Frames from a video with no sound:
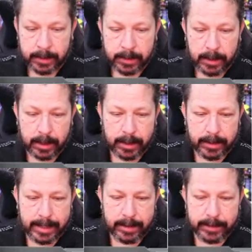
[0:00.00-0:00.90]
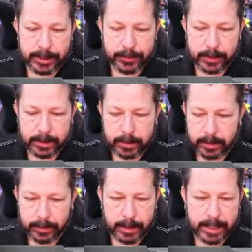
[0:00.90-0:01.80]
Now this one,
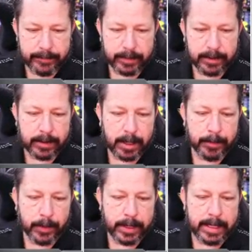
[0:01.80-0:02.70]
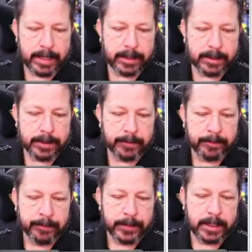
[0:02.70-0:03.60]
even the upper end
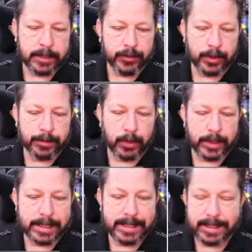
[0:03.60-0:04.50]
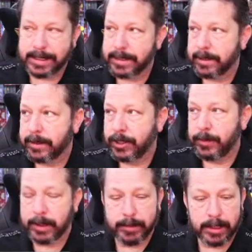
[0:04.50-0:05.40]
is 1.6
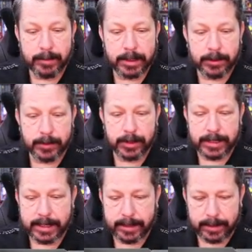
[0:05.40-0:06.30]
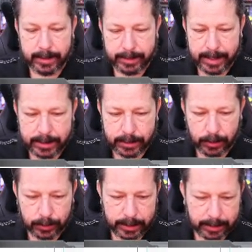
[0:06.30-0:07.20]
cubic millimeters per second, and that's
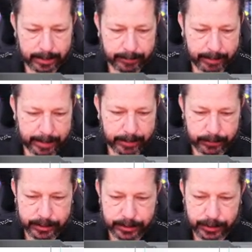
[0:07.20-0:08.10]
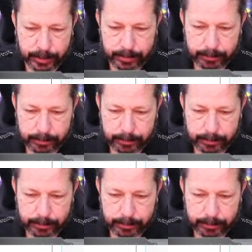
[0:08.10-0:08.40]
only like right here on the skirt.